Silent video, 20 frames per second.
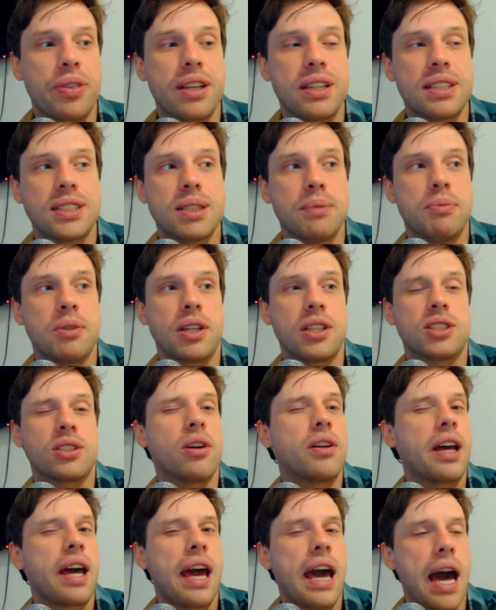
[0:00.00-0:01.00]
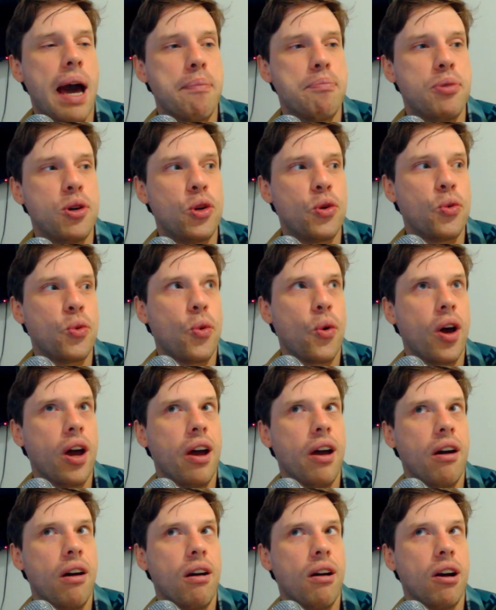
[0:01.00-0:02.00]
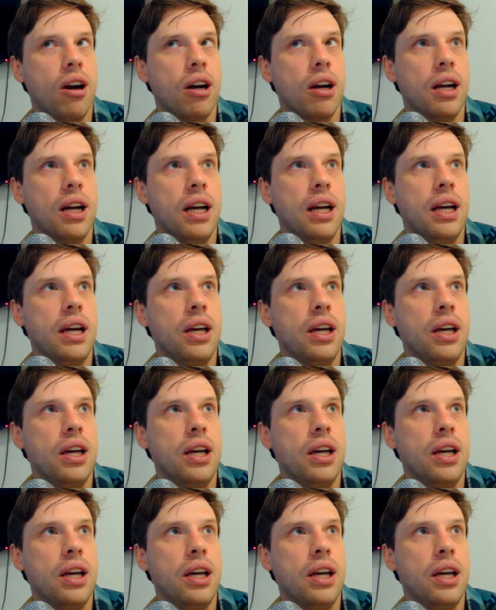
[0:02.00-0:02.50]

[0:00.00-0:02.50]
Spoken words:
something is going to happen where